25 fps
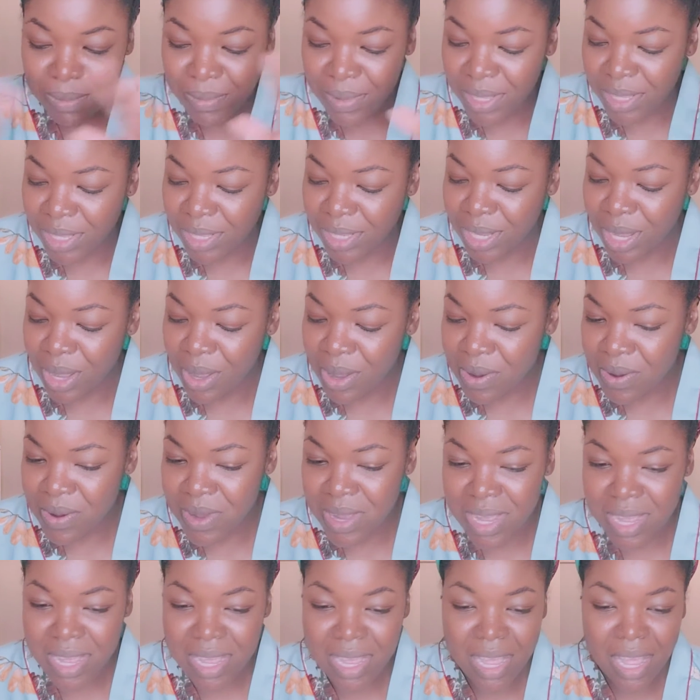
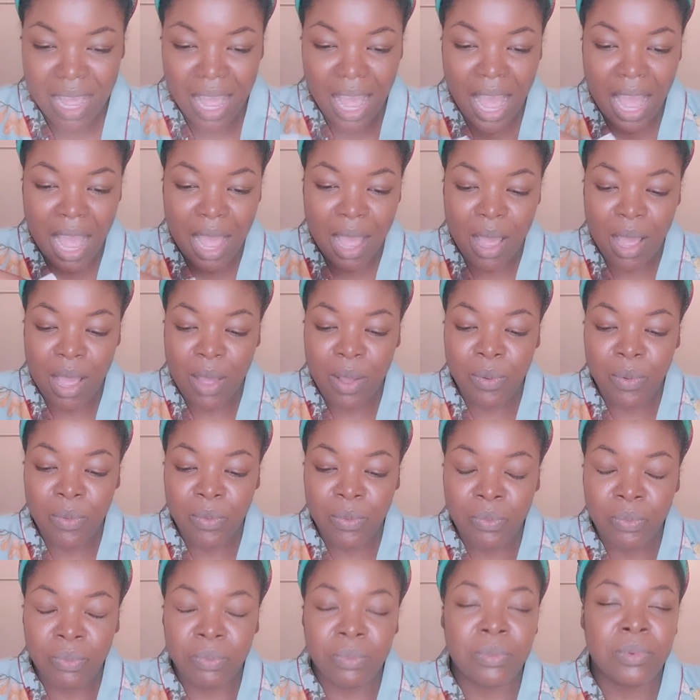So
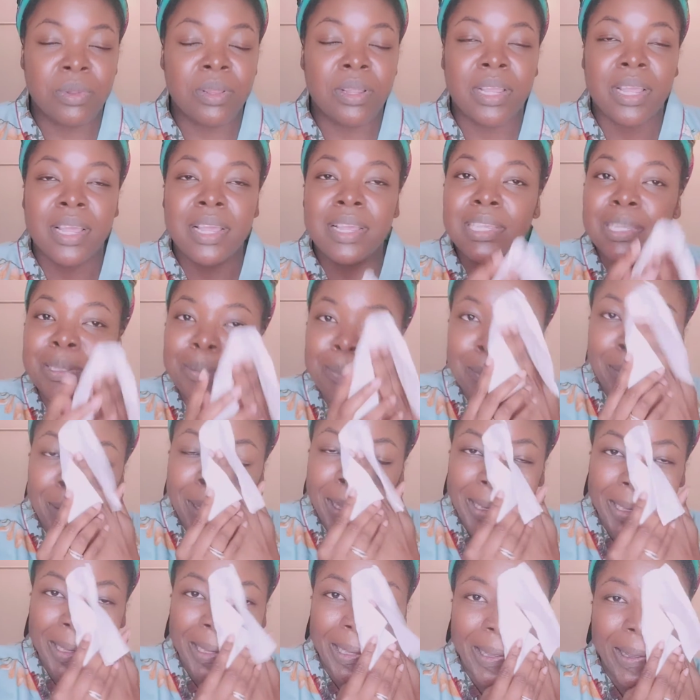it's
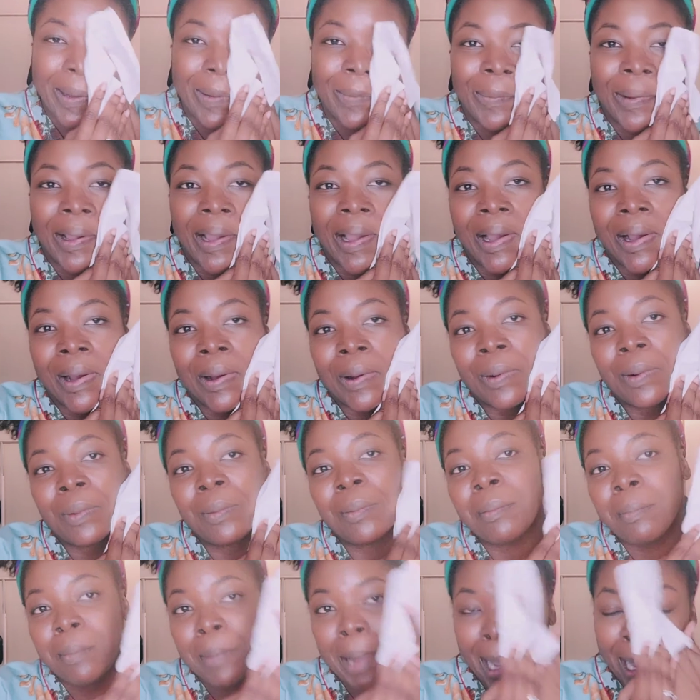mainly about
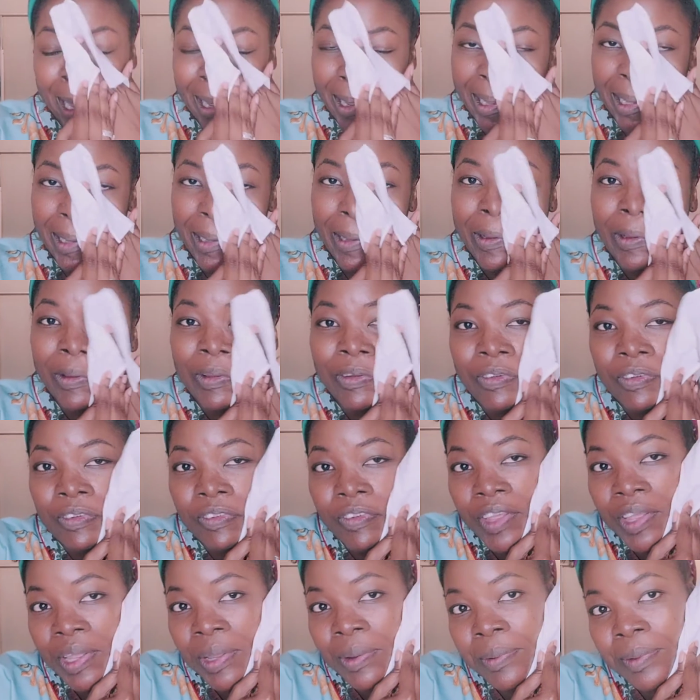my
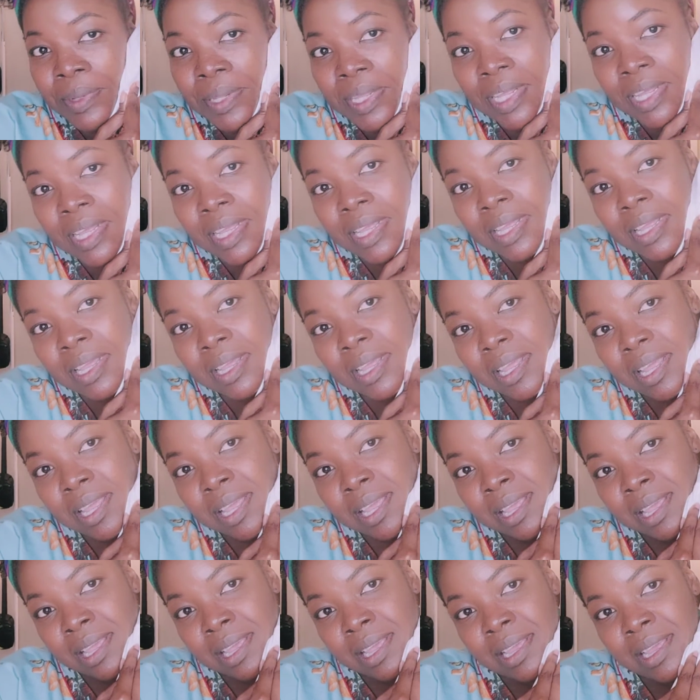family,
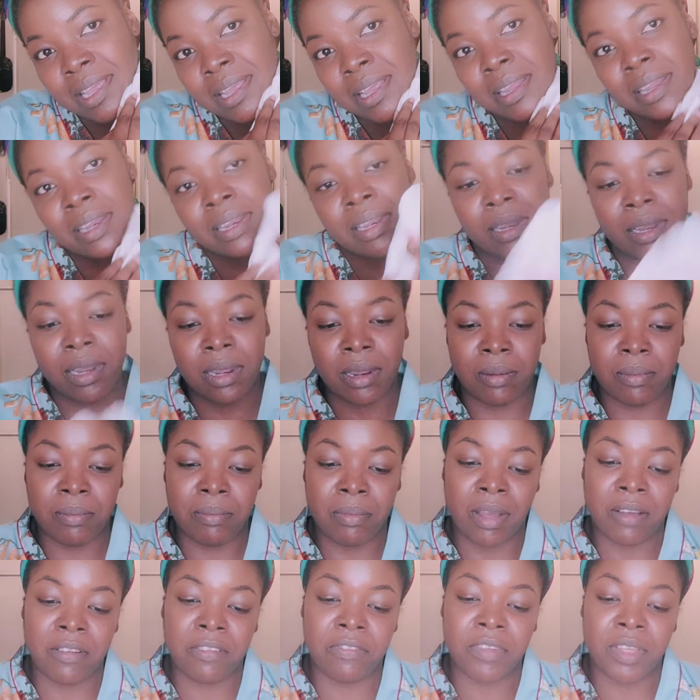and
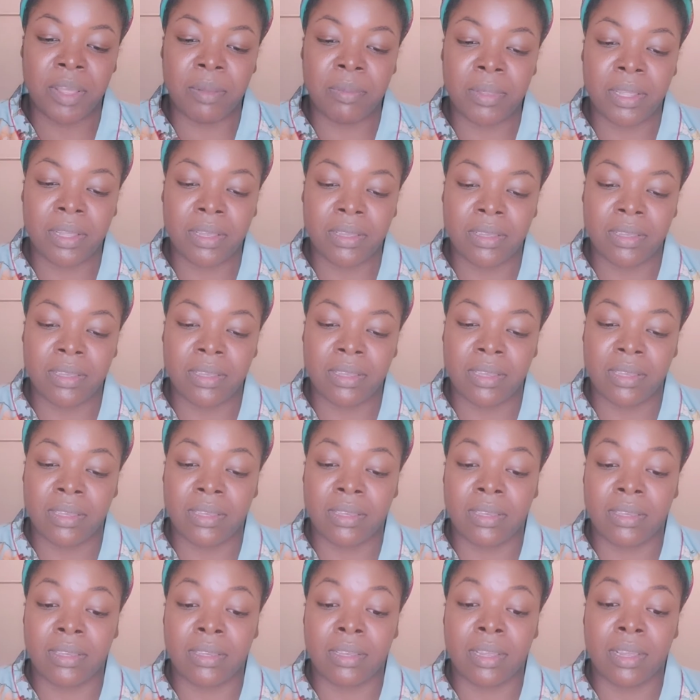my family
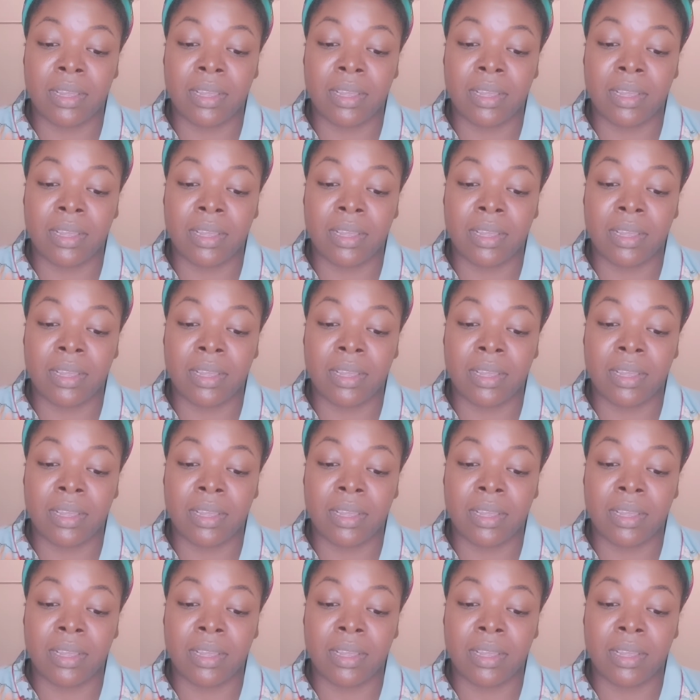consists